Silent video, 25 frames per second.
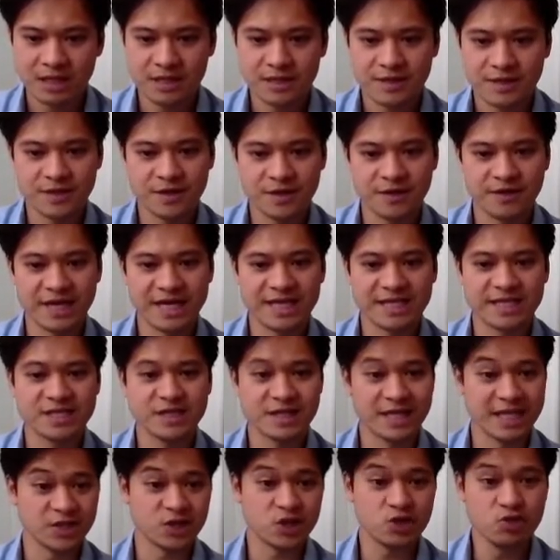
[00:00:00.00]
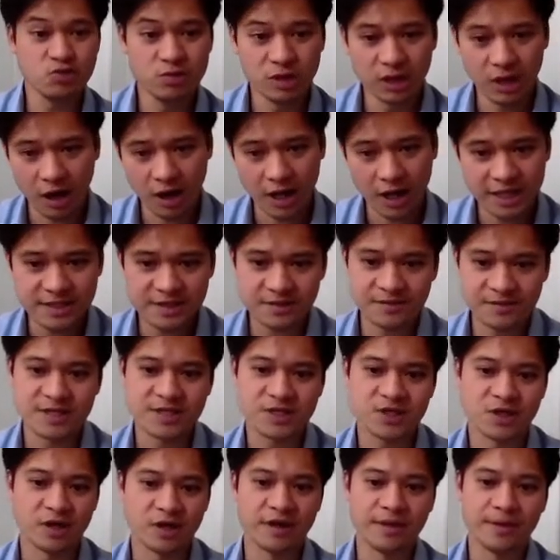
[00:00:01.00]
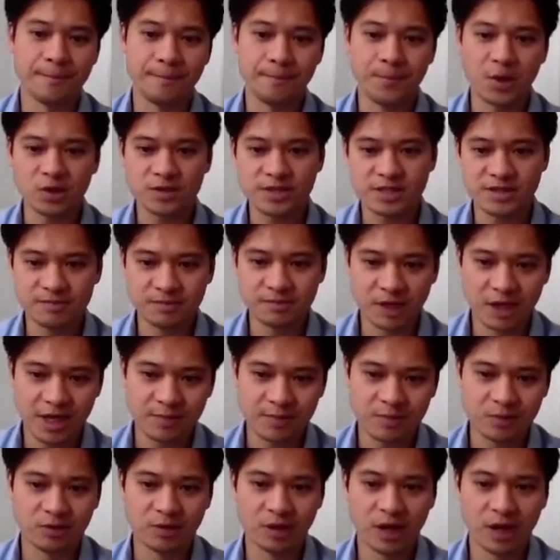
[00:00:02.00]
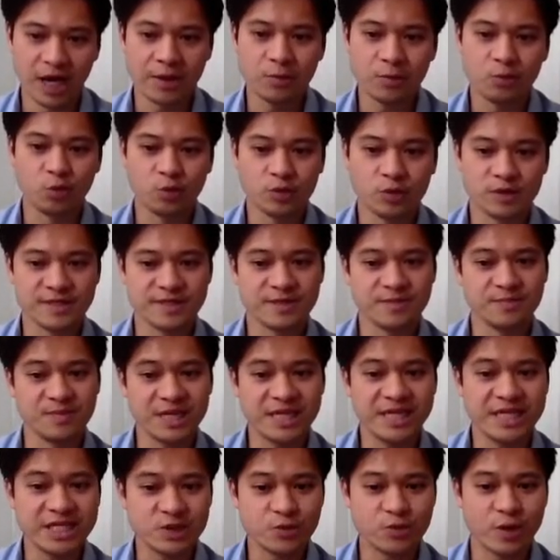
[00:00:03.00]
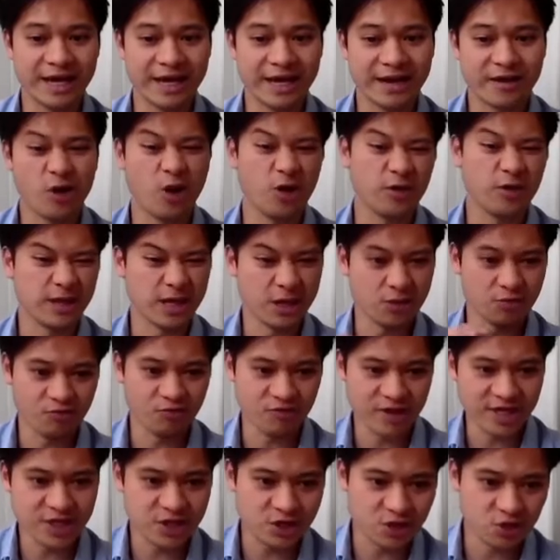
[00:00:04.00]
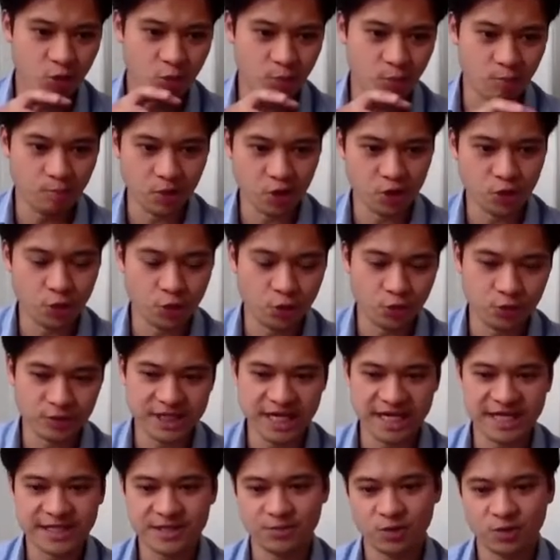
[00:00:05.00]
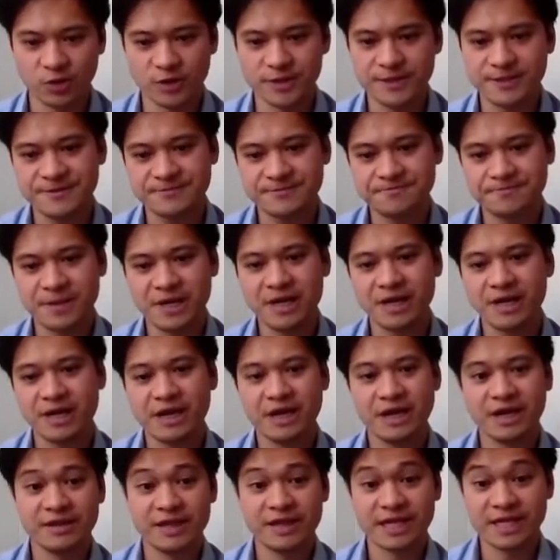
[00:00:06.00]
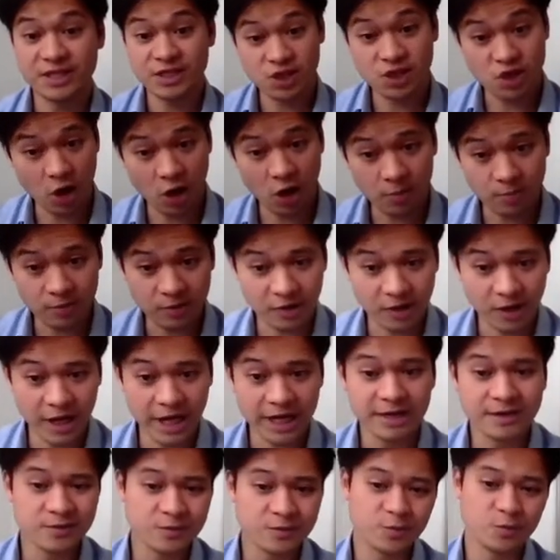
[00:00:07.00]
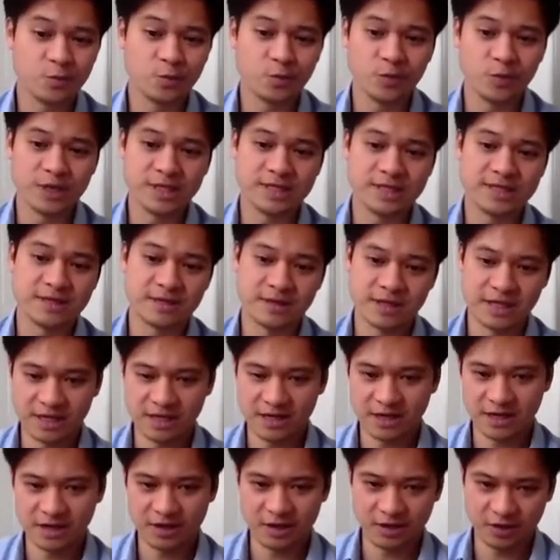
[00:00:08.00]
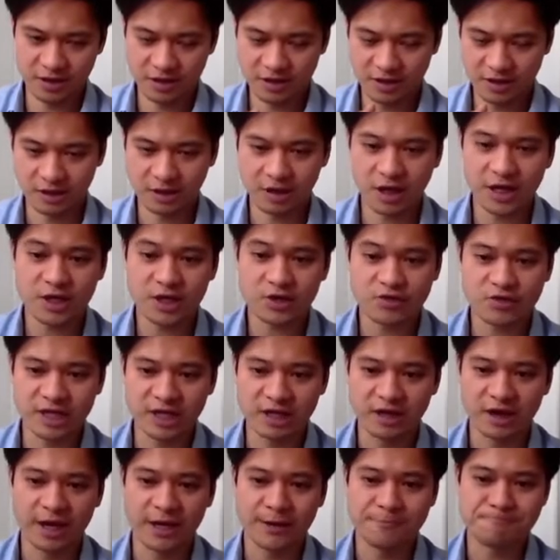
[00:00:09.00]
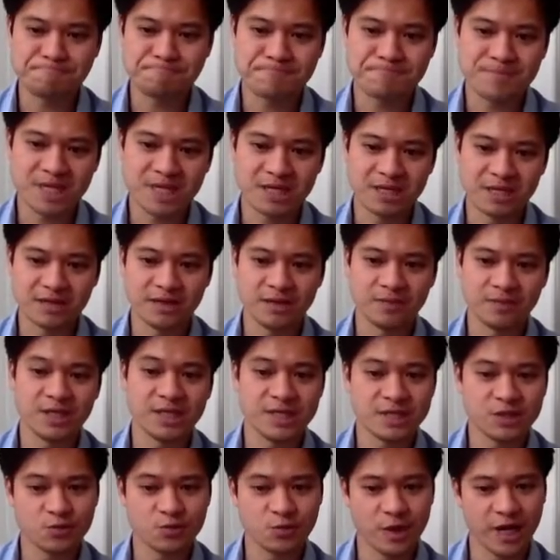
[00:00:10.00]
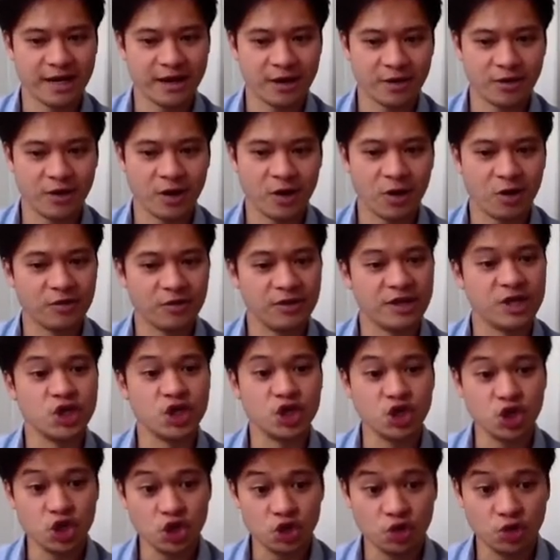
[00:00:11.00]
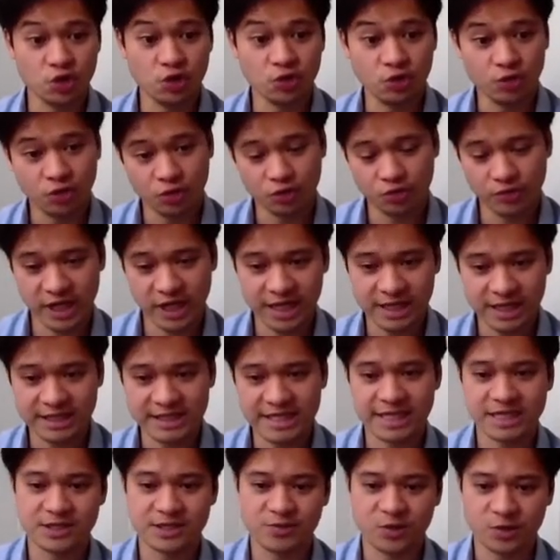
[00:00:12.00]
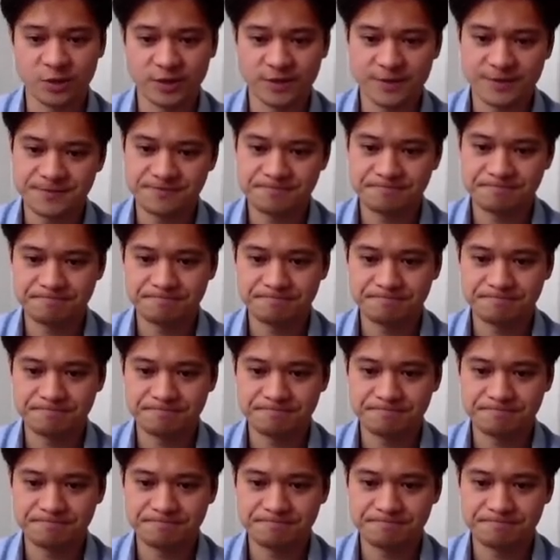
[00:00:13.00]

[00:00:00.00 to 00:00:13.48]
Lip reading: So there's two lines on this chart. The bottom light blue line was the mean squared error on the original blue data points. The top line is the light green line in the mean squared error on the new green data points.